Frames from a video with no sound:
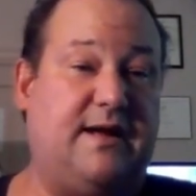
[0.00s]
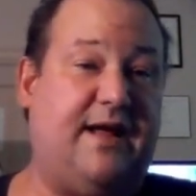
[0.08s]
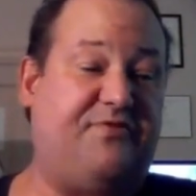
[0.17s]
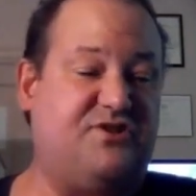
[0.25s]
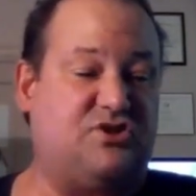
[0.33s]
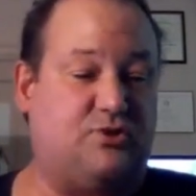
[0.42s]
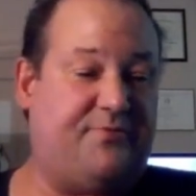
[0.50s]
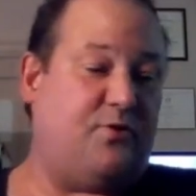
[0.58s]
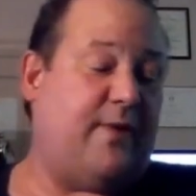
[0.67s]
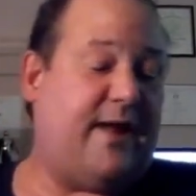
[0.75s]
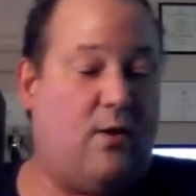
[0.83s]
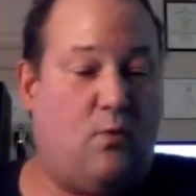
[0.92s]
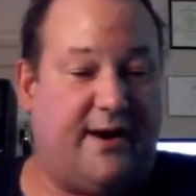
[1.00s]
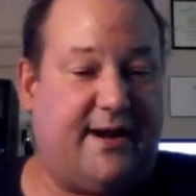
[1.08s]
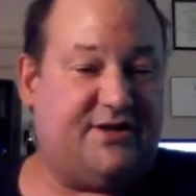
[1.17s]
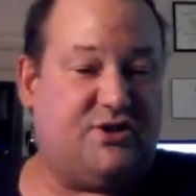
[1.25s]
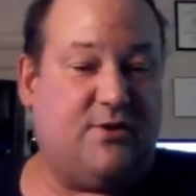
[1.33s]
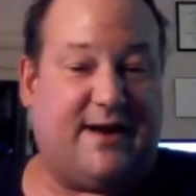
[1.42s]
got the script the way I
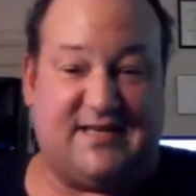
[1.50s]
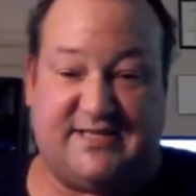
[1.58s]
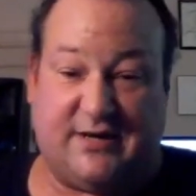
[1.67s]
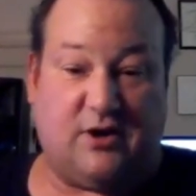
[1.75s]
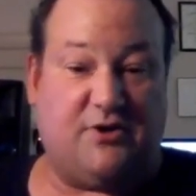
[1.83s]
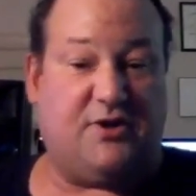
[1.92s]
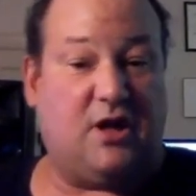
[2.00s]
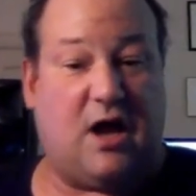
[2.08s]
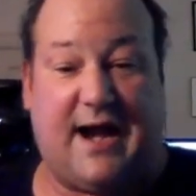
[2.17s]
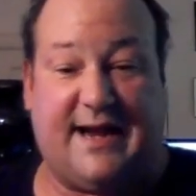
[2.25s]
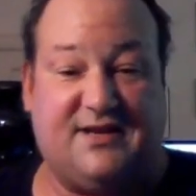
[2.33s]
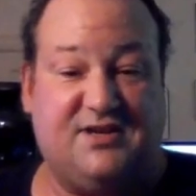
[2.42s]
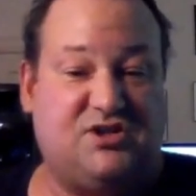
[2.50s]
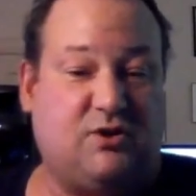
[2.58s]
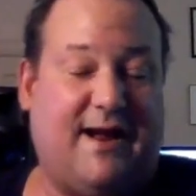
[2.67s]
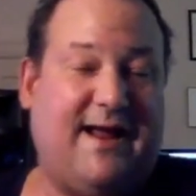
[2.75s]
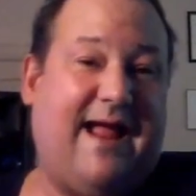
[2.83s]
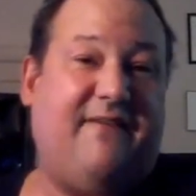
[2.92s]
wanted it to. I sent her the lines.
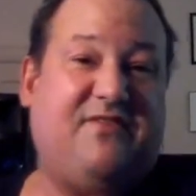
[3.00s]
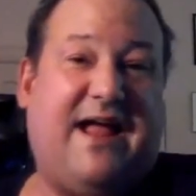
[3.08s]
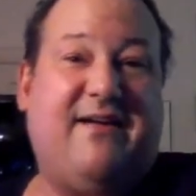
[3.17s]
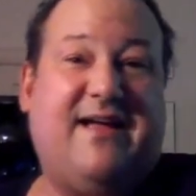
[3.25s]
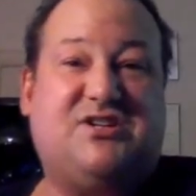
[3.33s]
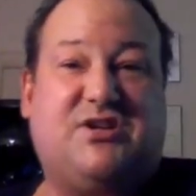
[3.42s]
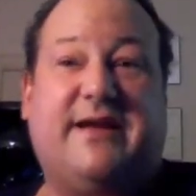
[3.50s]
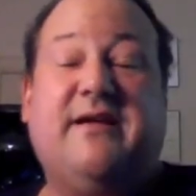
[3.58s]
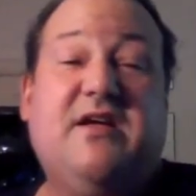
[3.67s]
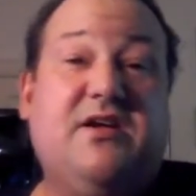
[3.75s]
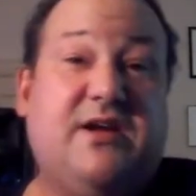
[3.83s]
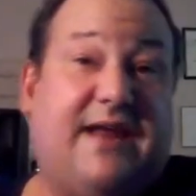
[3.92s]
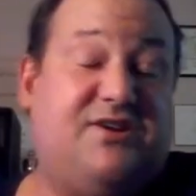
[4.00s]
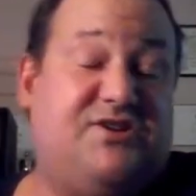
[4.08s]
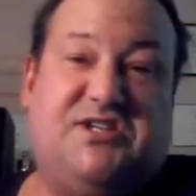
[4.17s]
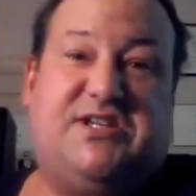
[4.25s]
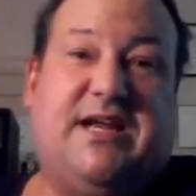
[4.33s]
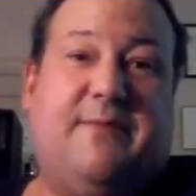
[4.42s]
So I actually, and
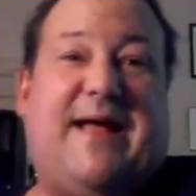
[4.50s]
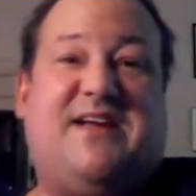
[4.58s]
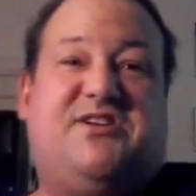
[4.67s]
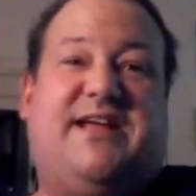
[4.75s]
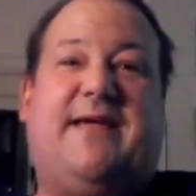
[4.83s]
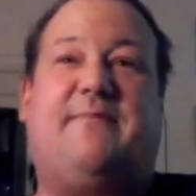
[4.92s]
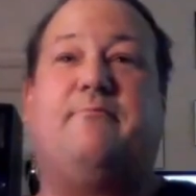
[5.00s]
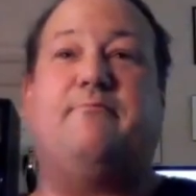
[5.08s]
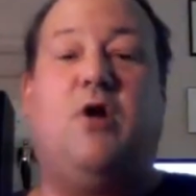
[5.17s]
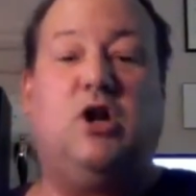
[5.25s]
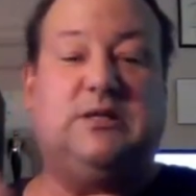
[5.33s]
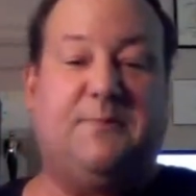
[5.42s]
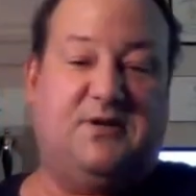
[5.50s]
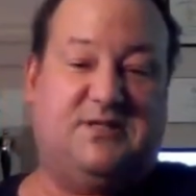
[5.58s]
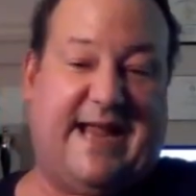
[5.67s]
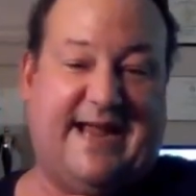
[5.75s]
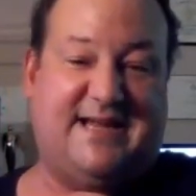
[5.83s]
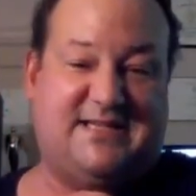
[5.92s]
she sent them back. She gave me multiple
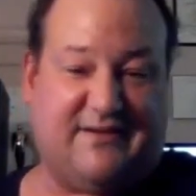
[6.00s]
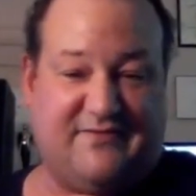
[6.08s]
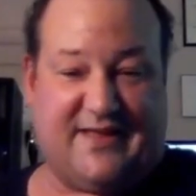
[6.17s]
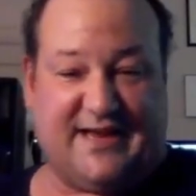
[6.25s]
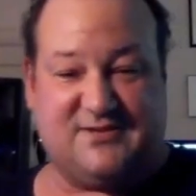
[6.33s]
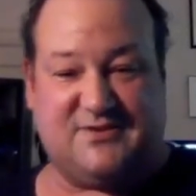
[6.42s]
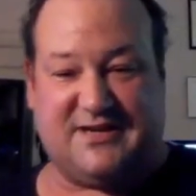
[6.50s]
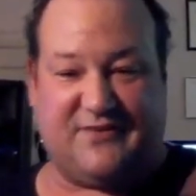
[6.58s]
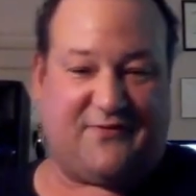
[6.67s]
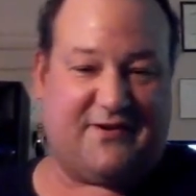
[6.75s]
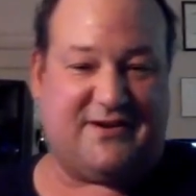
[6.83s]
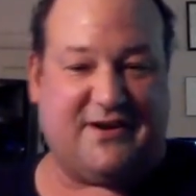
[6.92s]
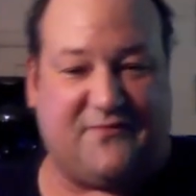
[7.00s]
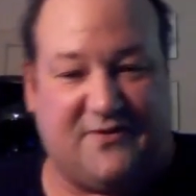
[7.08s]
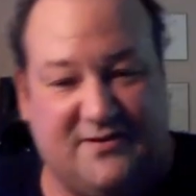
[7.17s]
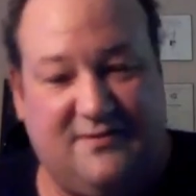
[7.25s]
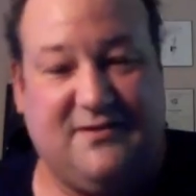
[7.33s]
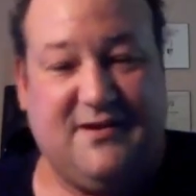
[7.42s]
takes of these with different
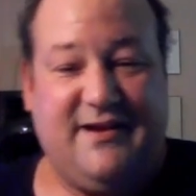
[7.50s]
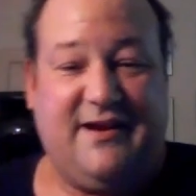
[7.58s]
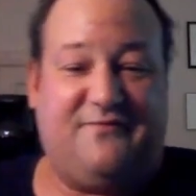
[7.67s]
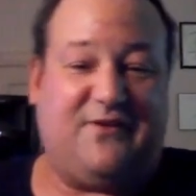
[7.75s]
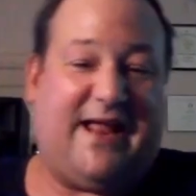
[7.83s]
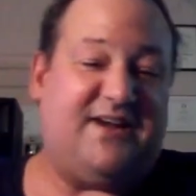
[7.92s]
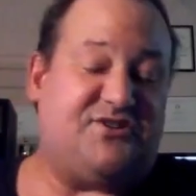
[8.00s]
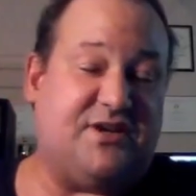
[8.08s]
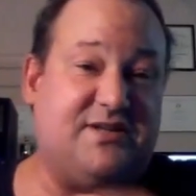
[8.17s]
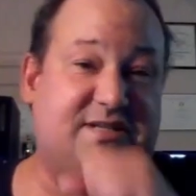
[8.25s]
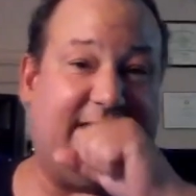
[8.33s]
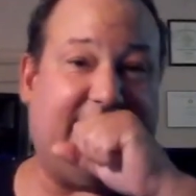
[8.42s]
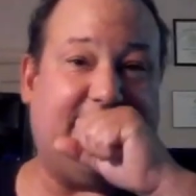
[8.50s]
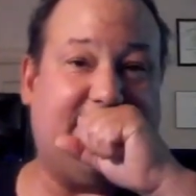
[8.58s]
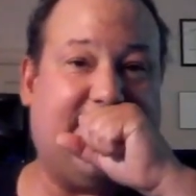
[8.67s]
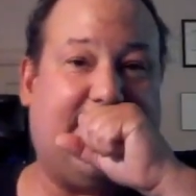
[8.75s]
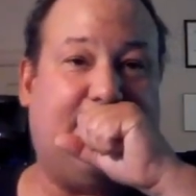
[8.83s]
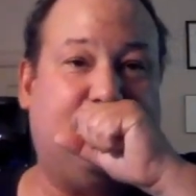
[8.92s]
inflections,
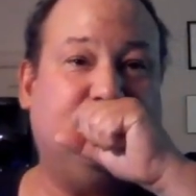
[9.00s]
and